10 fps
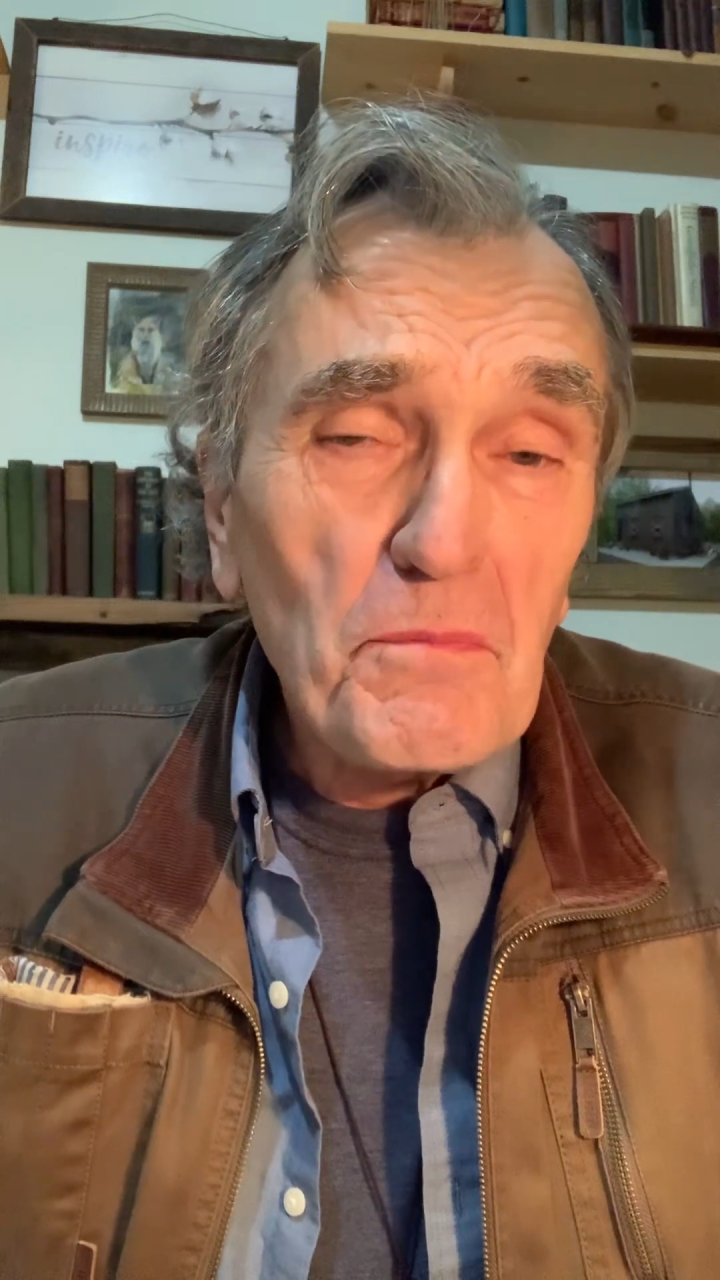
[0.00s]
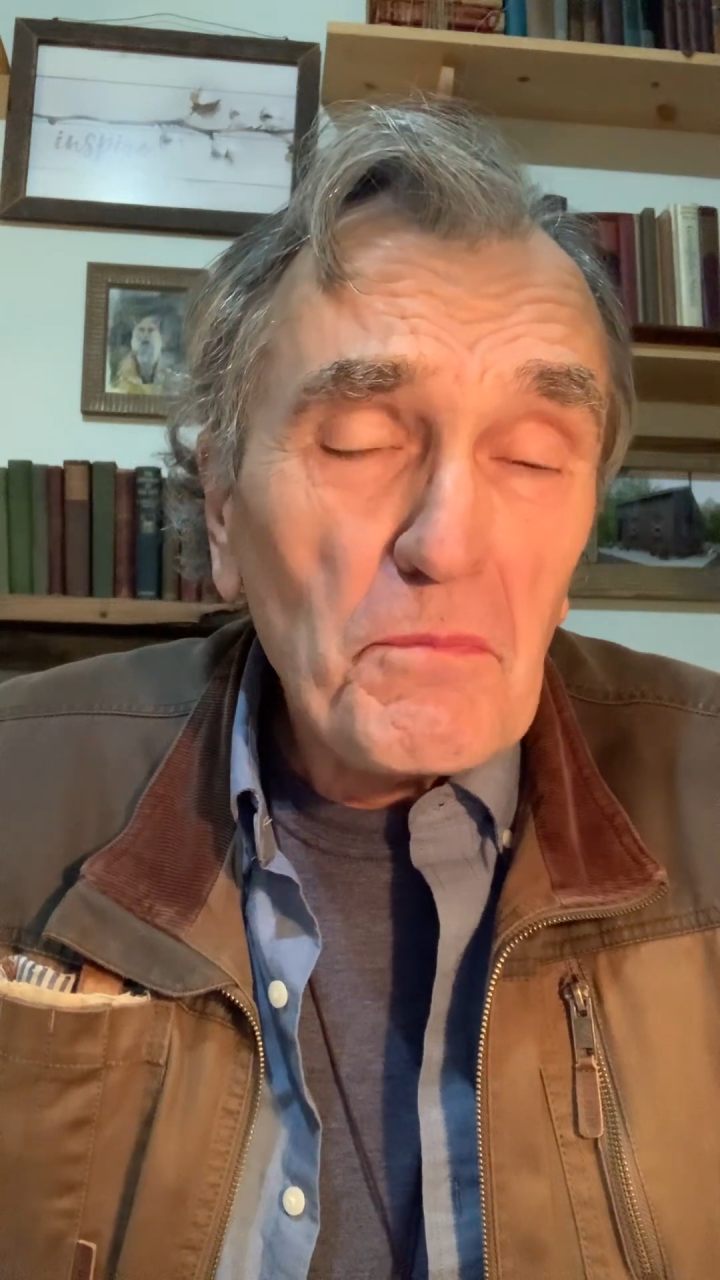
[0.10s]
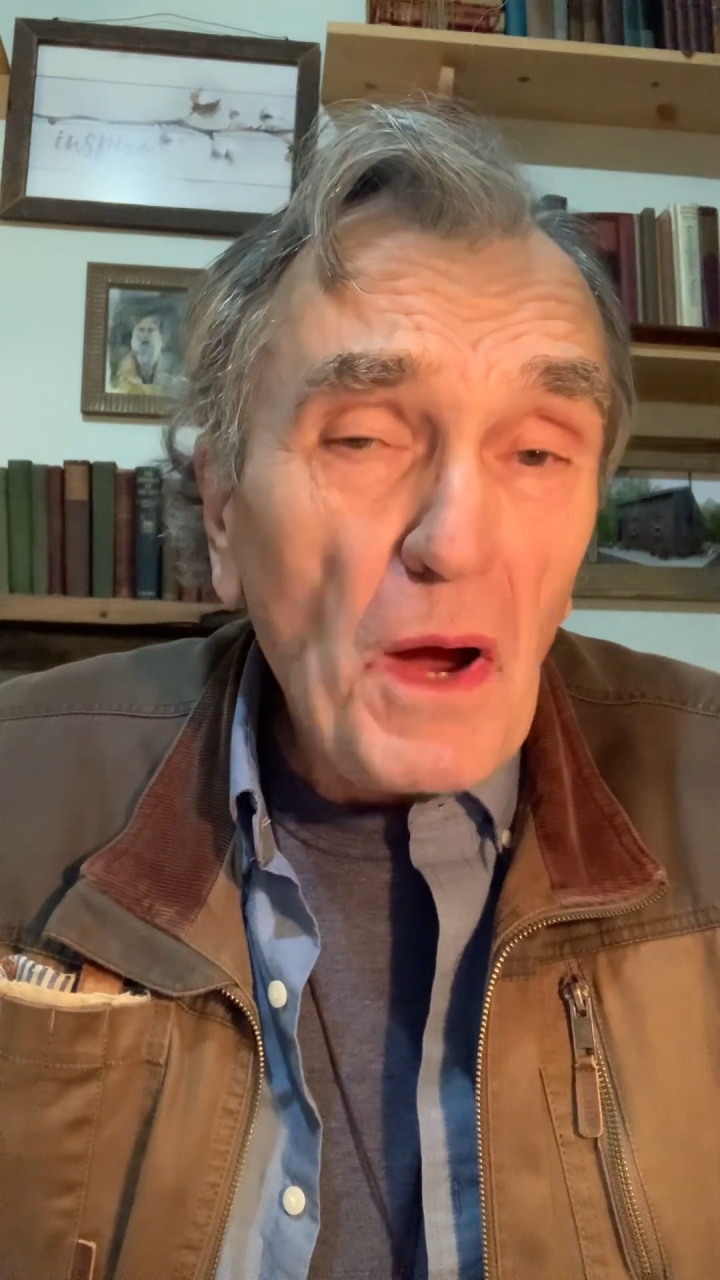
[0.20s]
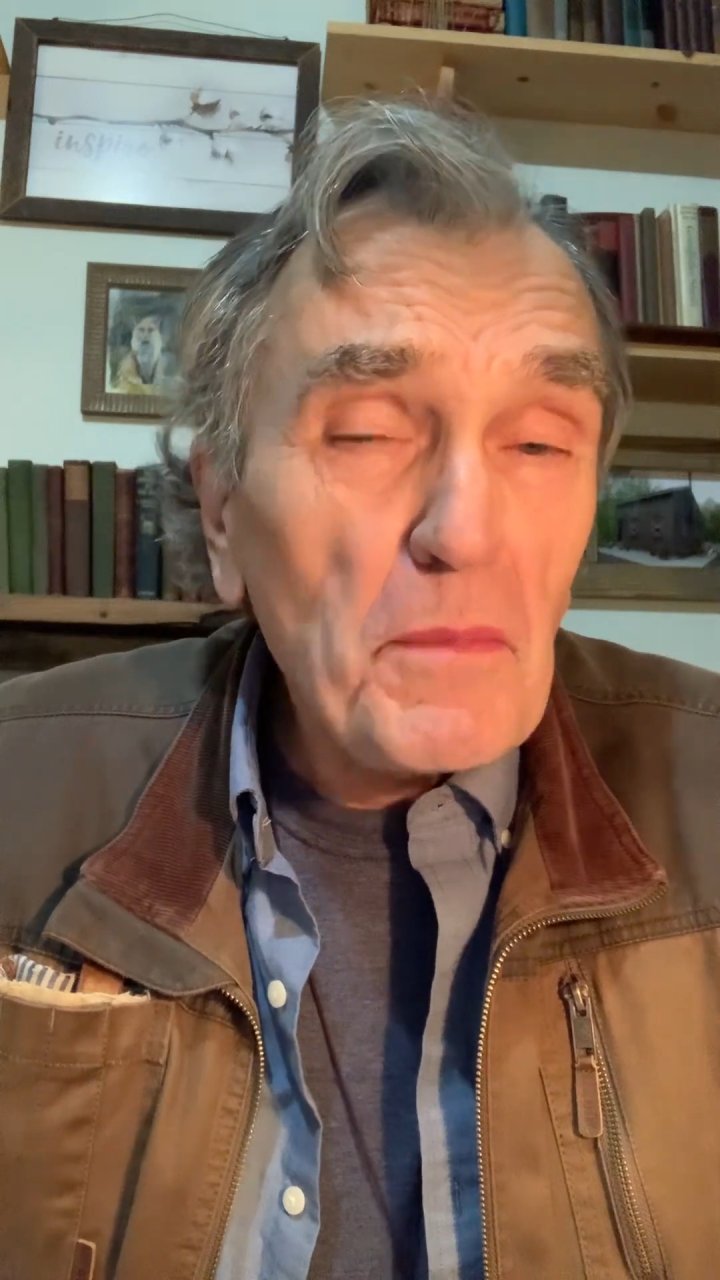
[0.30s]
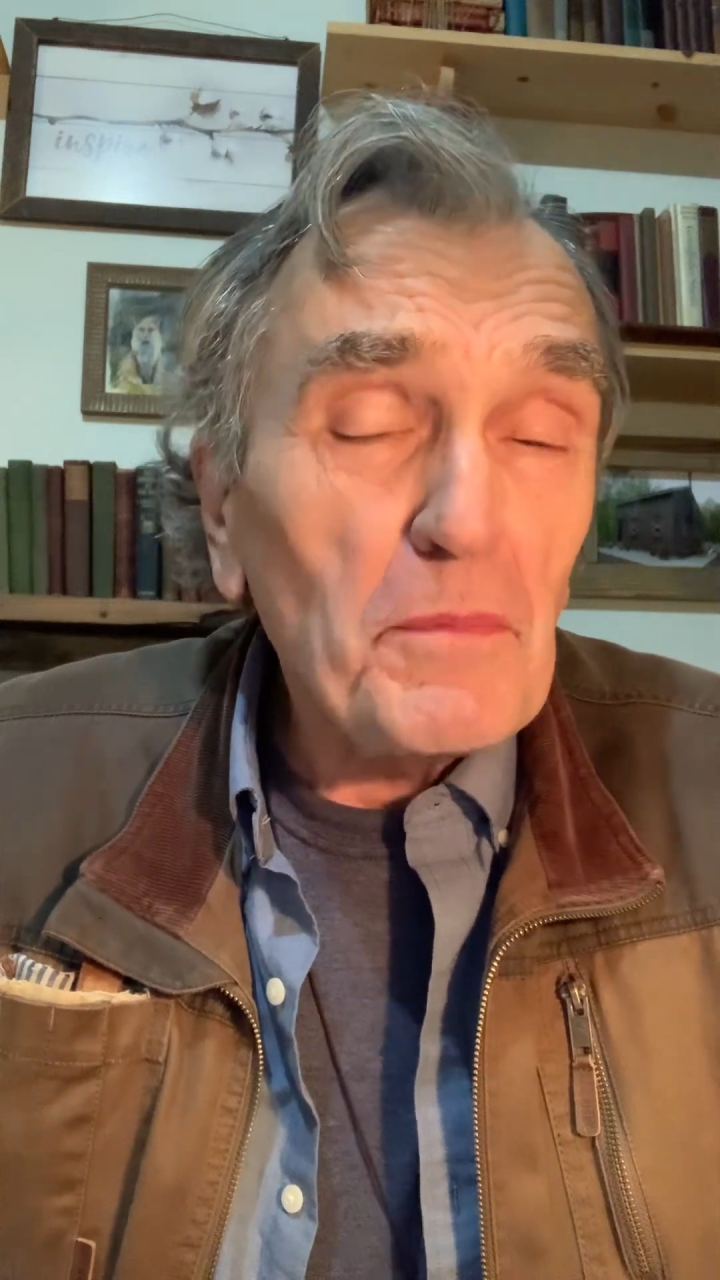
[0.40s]

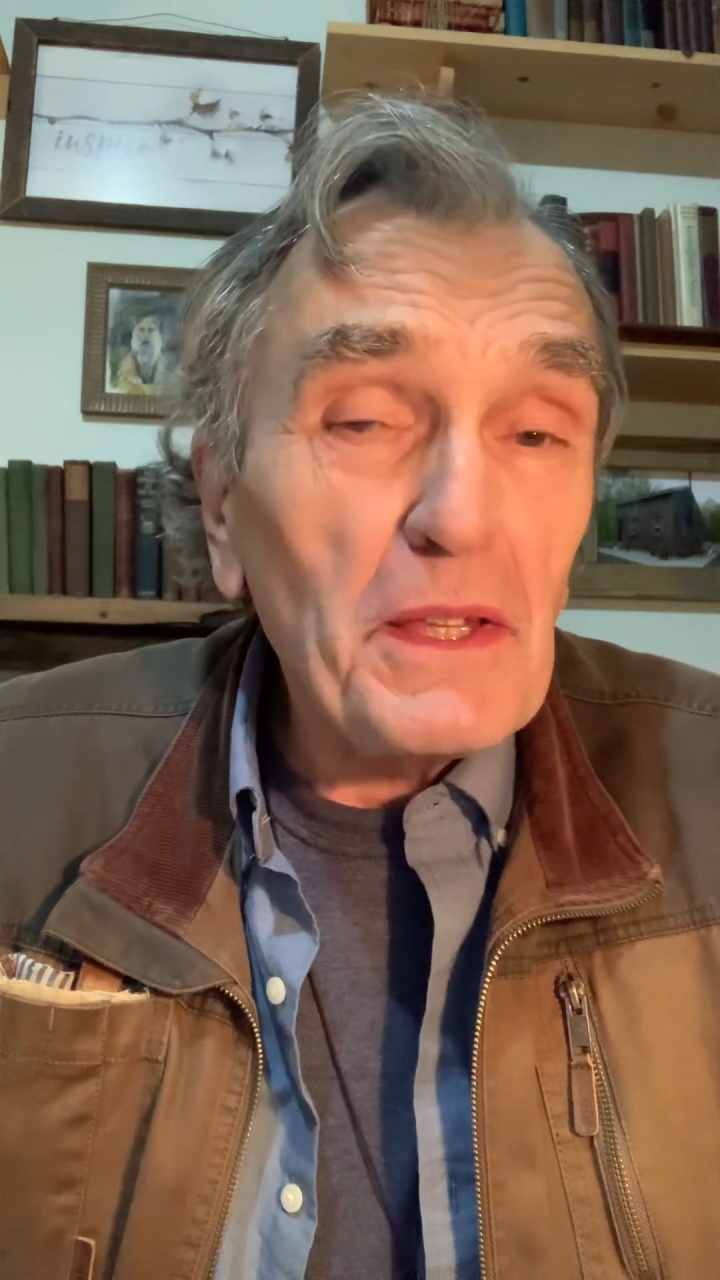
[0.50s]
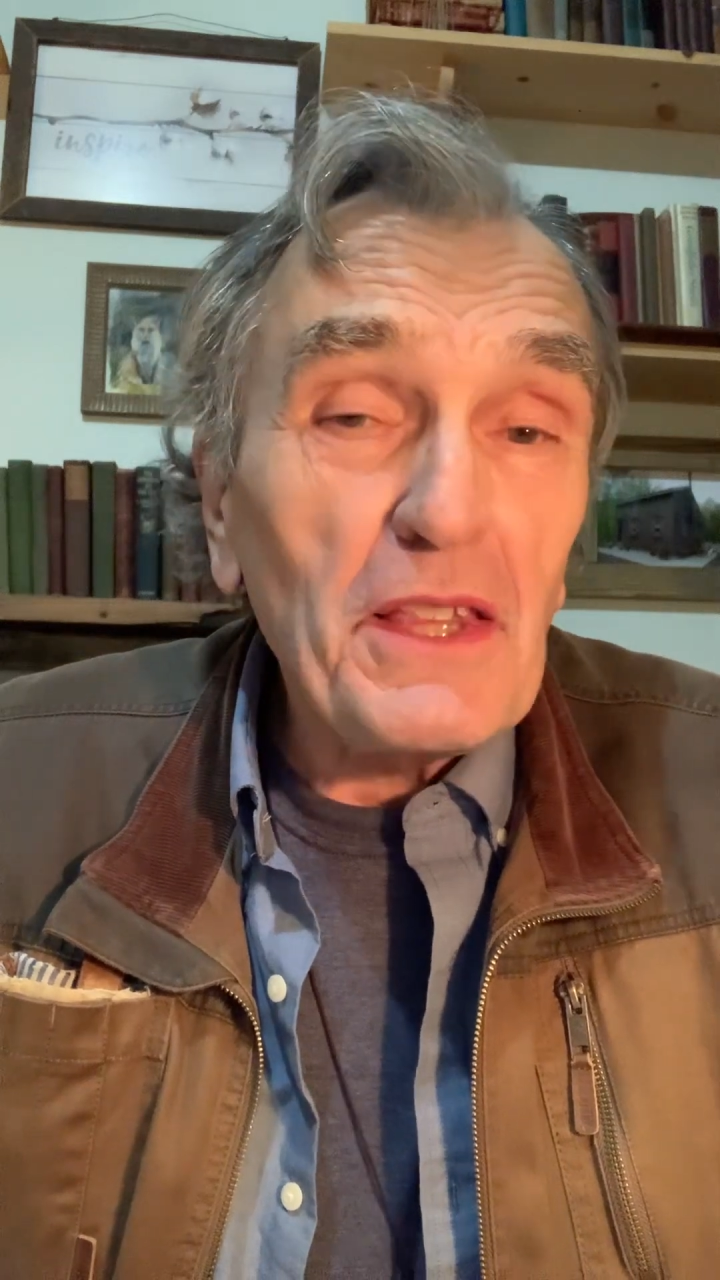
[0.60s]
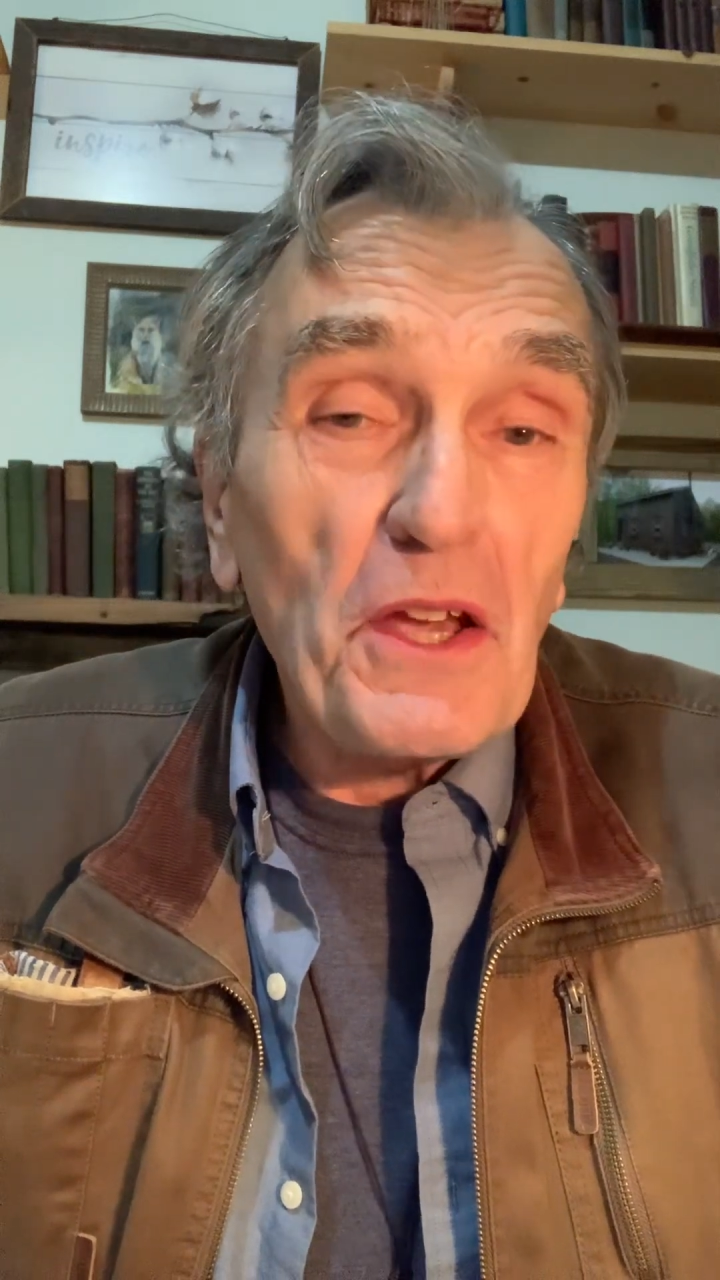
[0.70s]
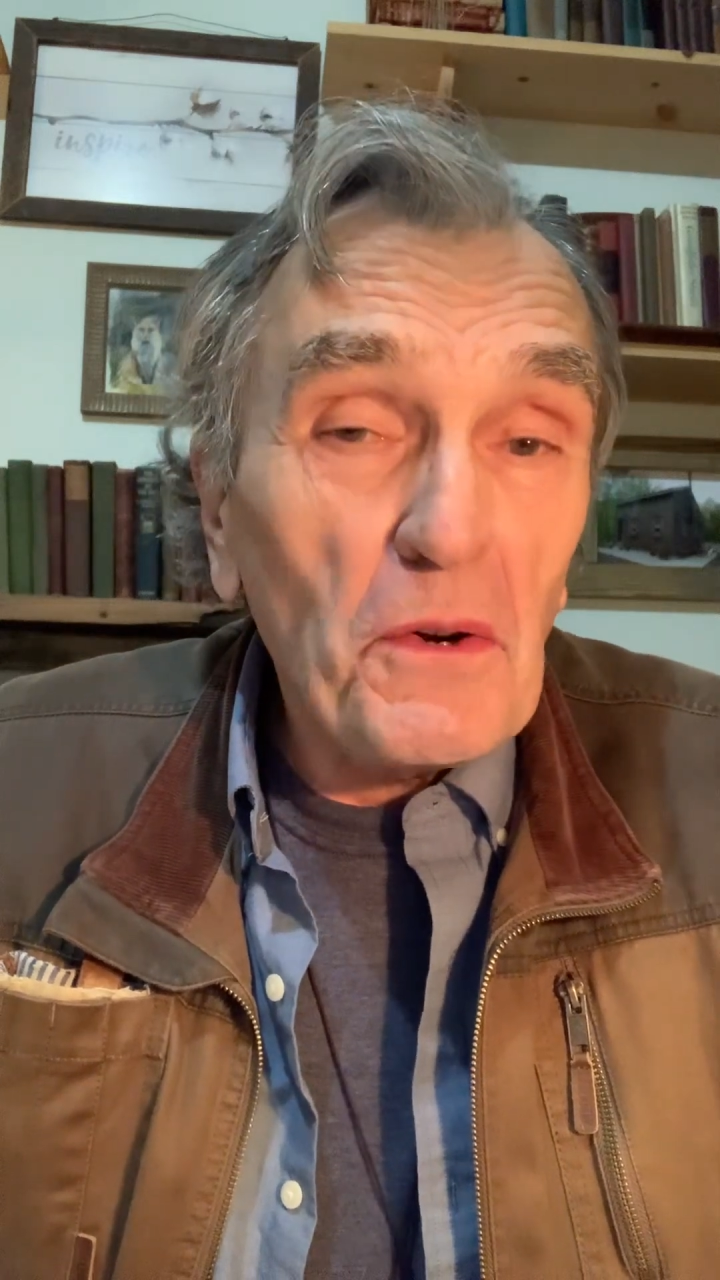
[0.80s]
probably the